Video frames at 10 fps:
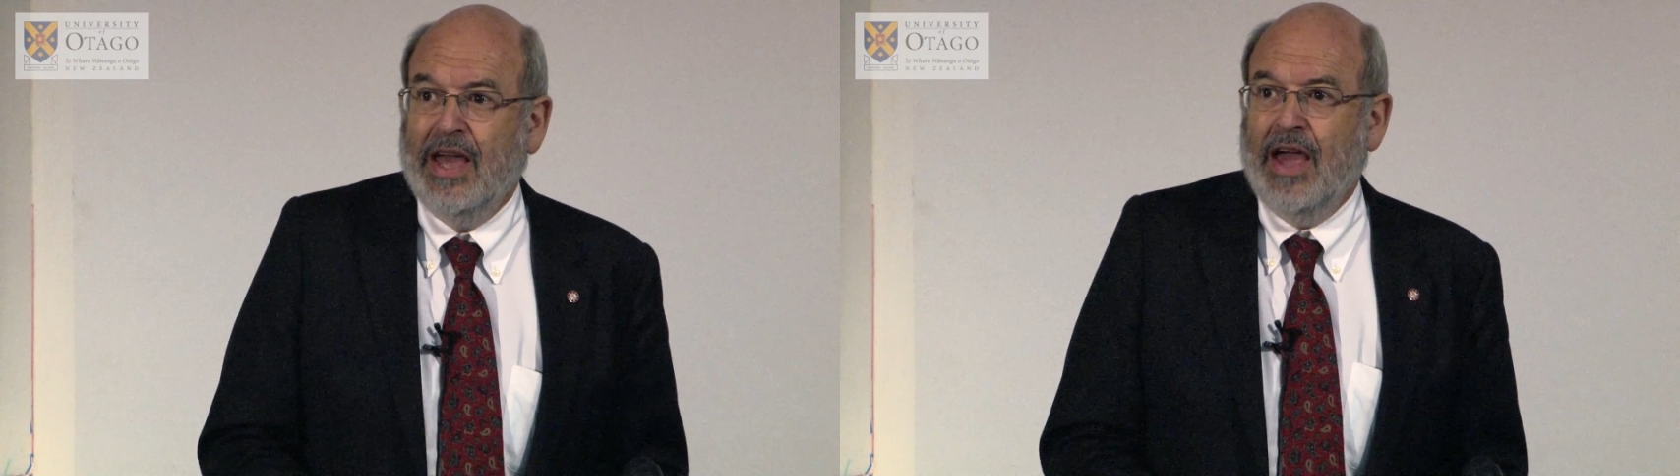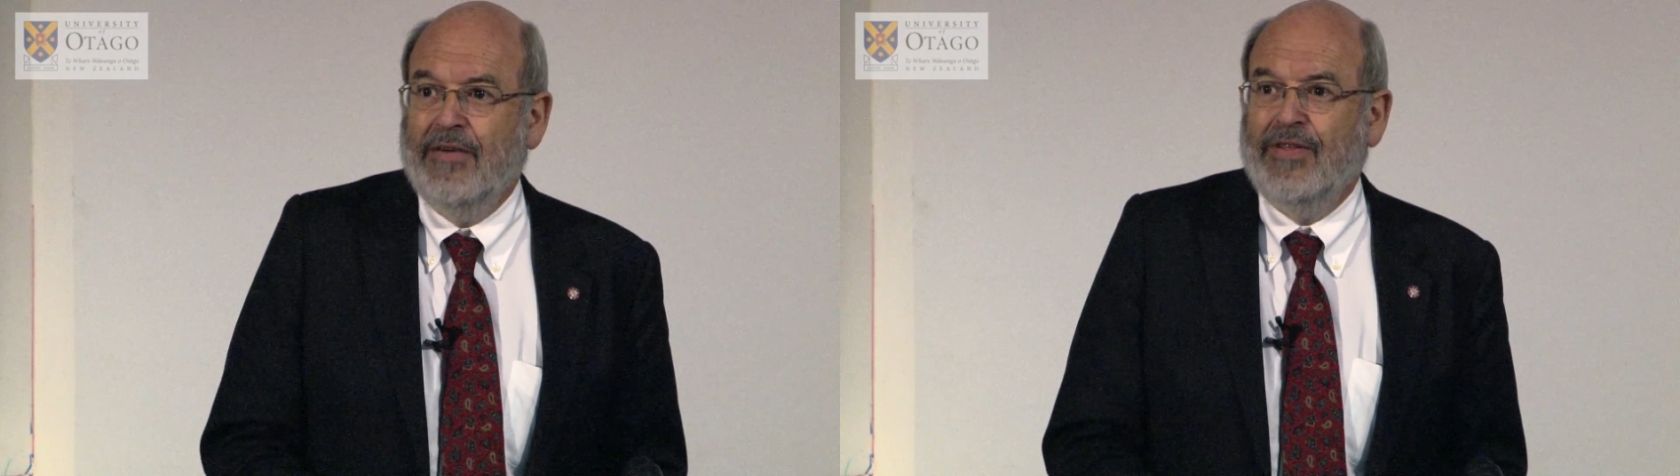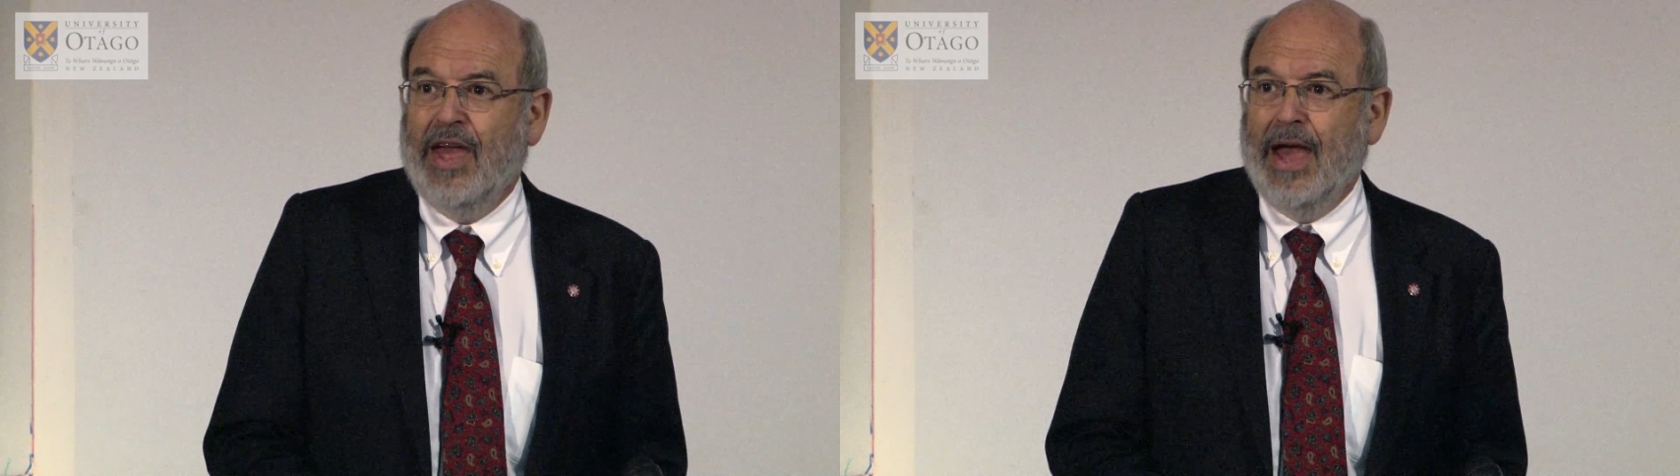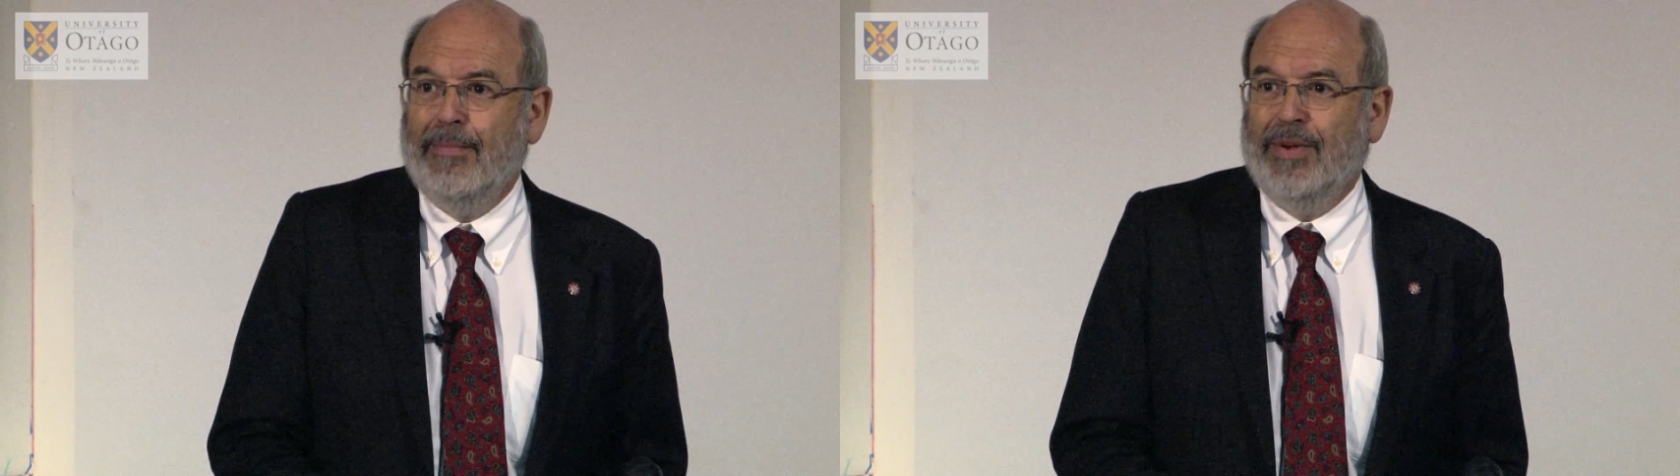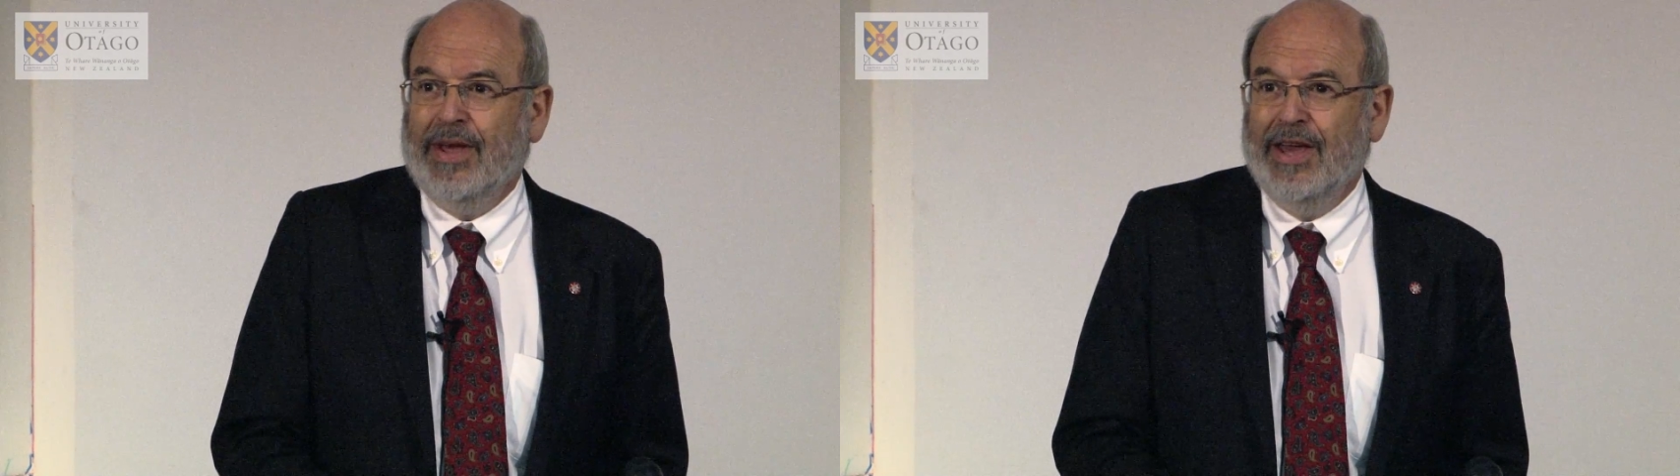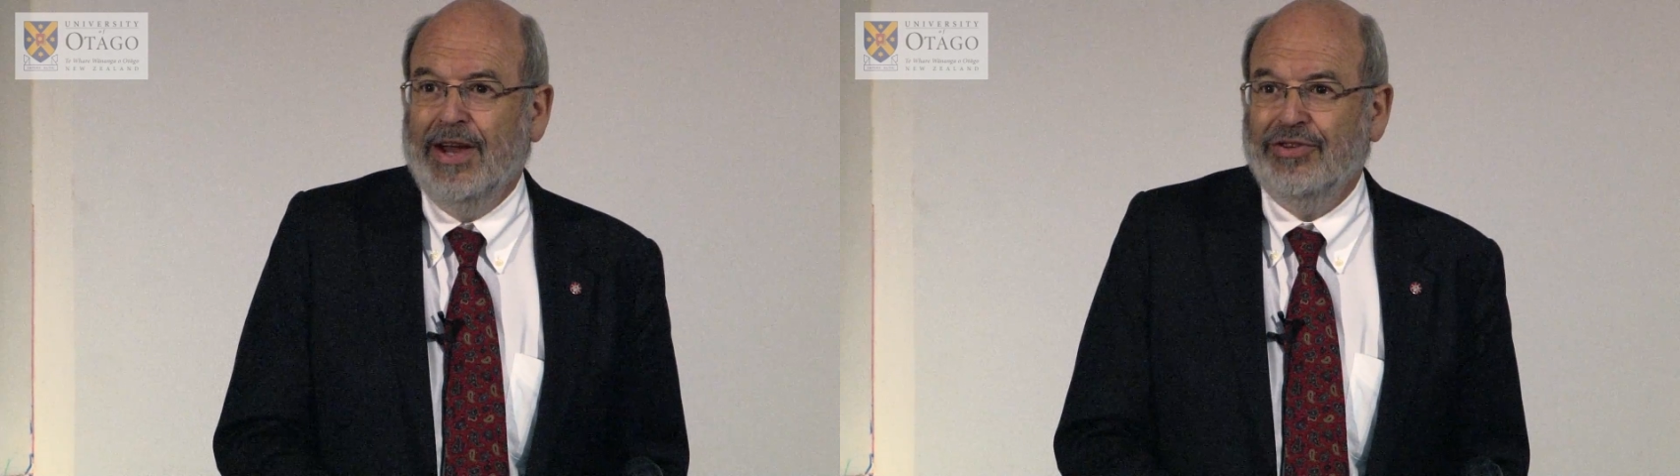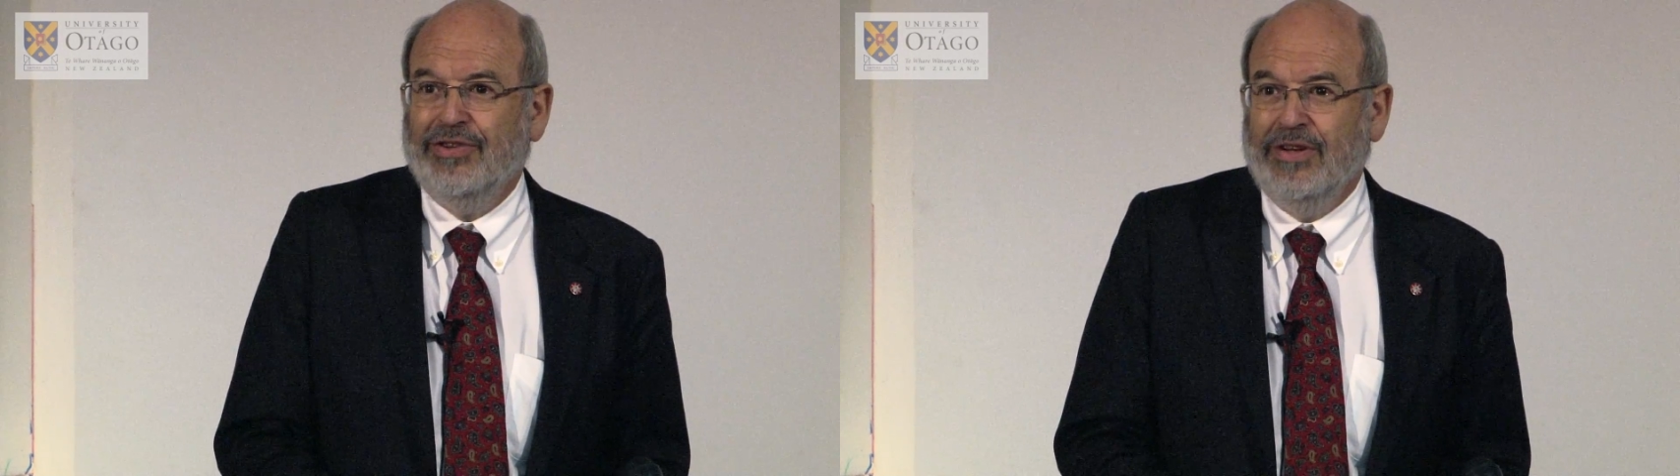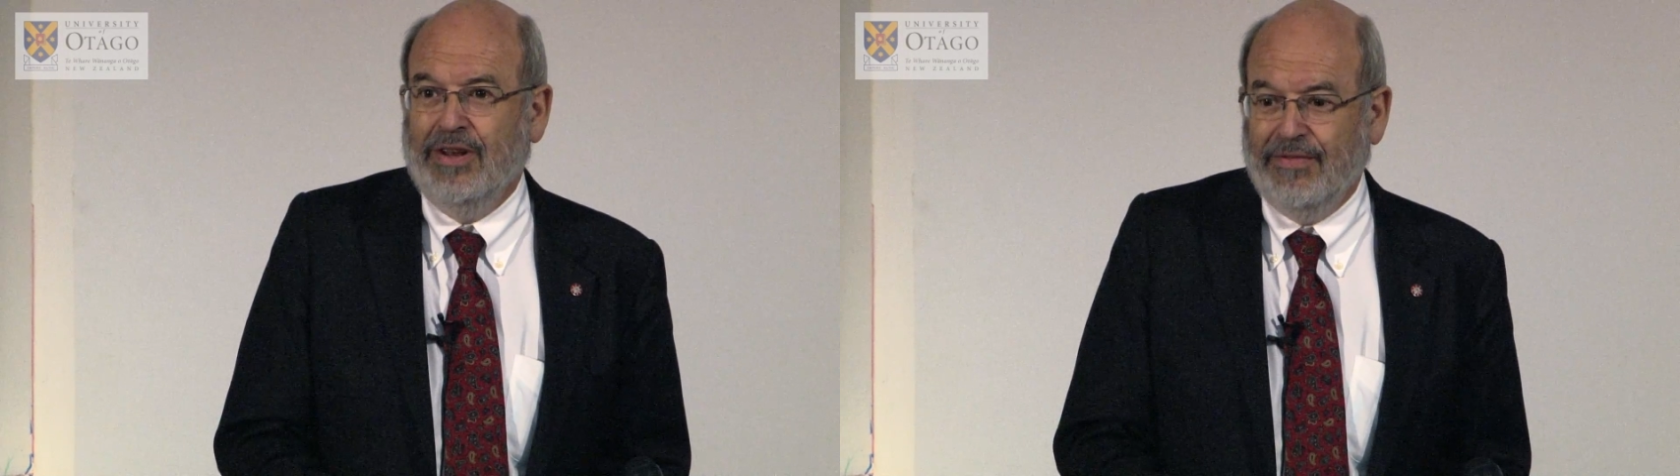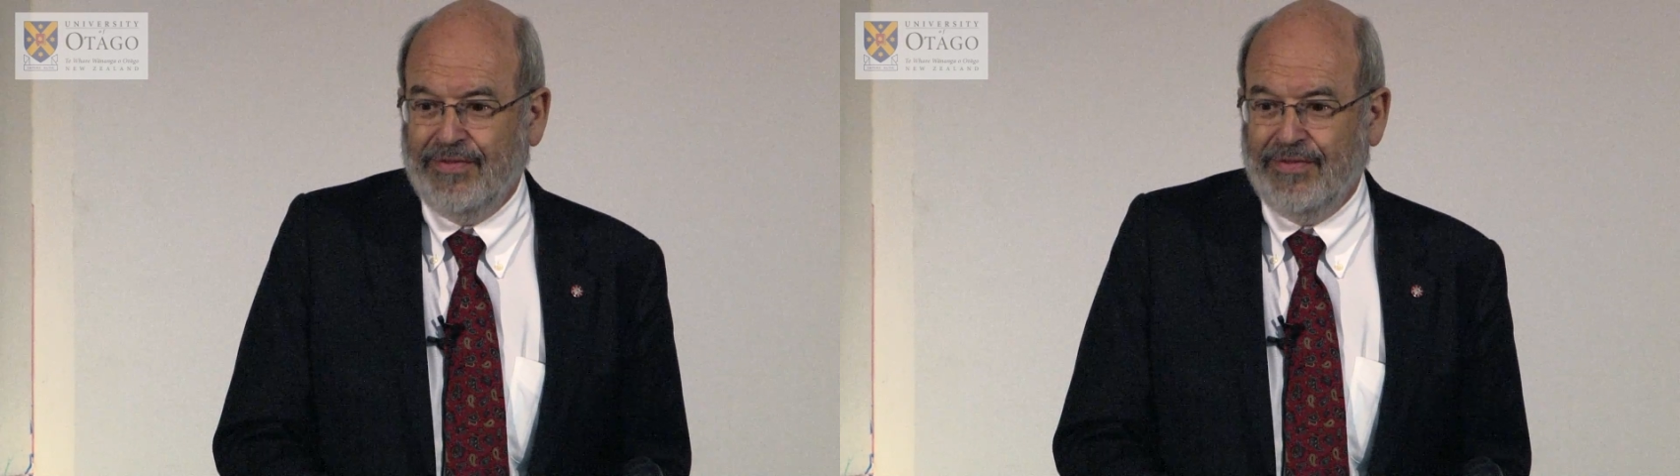have their application in